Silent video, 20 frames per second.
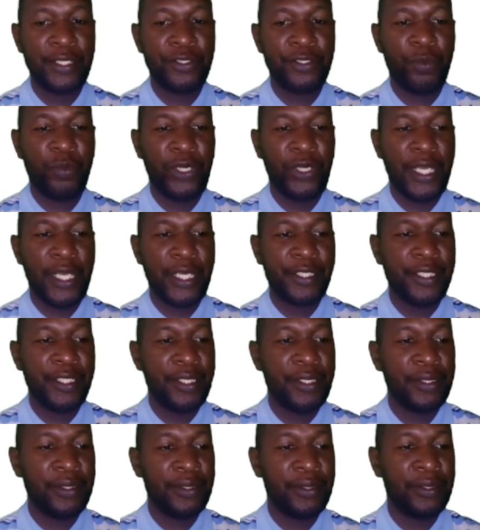
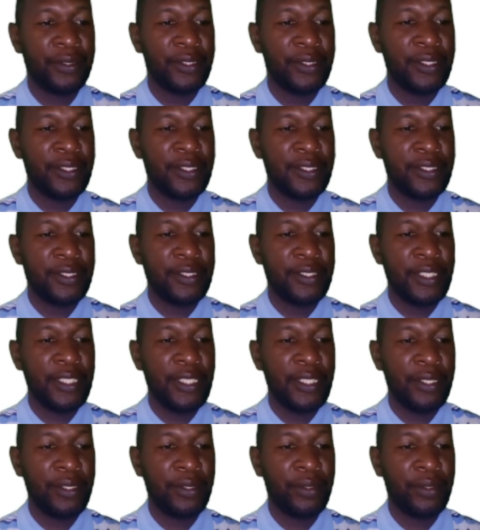reproduction. C.